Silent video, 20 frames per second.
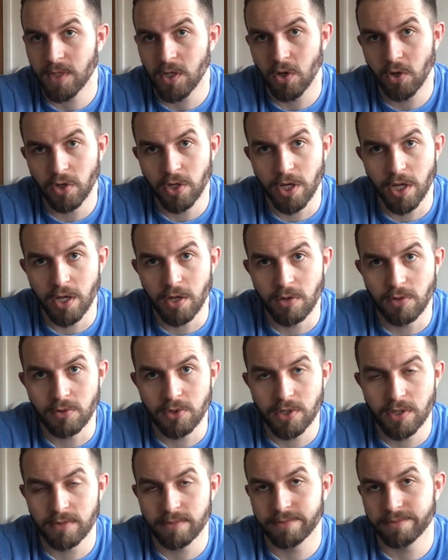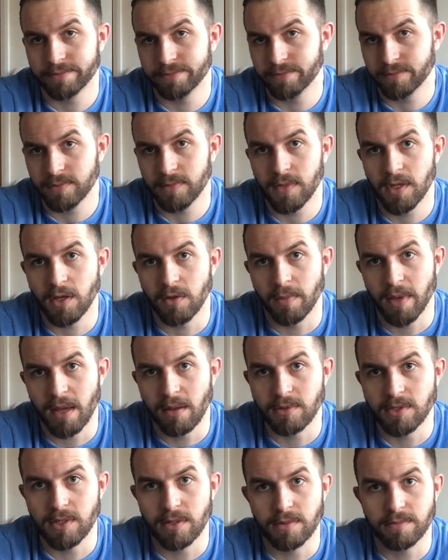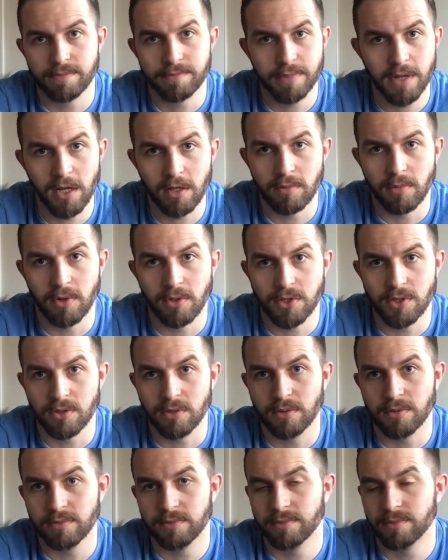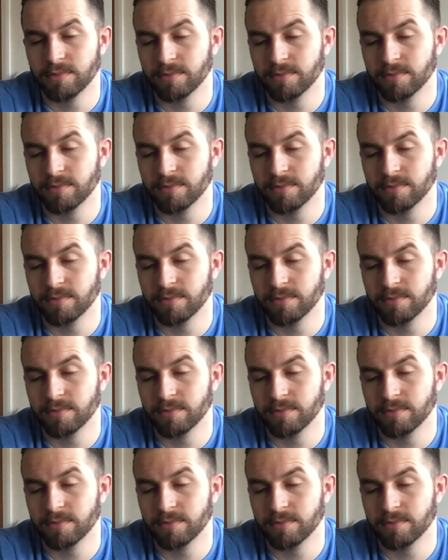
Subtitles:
good news, you'll be able to build muscle